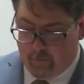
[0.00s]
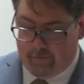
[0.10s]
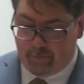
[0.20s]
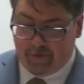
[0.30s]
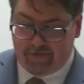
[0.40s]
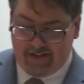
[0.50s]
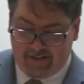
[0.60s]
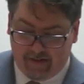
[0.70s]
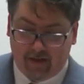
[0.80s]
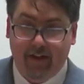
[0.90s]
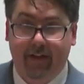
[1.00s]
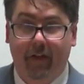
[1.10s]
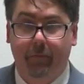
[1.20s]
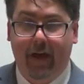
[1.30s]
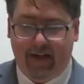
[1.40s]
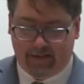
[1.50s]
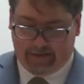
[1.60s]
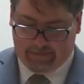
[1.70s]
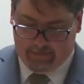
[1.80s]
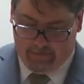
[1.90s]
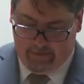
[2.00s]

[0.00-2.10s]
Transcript: was particularly compelling.